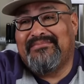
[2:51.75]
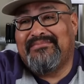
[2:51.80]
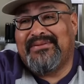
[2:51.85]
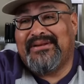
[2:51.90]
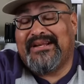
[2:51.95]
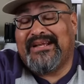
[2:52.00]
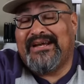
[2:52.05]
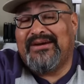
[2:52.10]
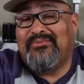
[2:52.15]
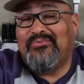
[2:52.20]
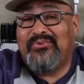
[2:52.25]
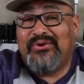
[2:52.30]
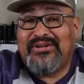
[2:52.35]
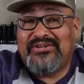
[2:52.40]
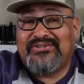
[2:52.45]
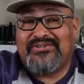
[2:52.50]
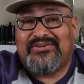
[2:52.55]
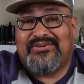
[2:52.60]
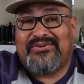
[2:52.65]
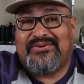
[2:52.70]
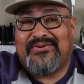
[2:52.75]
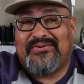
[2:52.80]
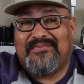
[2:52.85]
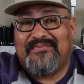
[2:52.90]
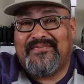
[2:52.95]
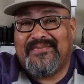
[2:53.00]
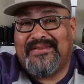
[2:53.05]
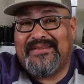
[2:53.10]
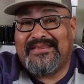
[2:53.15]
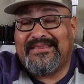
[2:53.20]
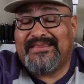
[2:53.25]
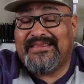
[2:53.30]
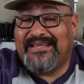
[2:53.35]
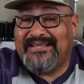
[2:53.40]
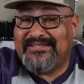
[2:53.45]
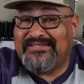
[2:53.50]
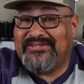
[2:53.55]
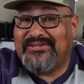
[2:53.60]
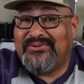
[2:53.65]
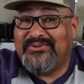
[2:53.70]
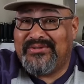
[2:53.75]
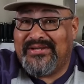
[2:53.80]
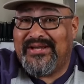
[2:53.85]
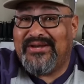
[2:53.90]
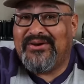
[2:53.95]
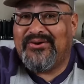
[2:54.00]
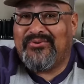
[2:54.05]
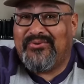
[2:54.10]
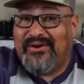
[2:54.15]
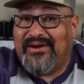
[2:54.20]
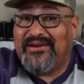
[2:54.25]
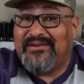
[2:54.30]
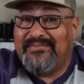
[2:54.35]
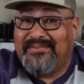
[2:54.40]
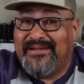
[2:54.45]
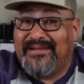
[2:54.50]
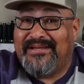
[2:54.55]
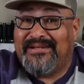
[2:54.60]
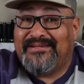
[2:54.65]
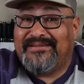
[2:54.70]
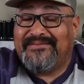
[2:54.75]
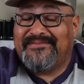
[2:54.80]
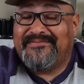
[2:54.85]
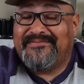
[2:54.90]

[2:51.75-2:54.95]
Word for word: but come winter, things slow down quite a bit.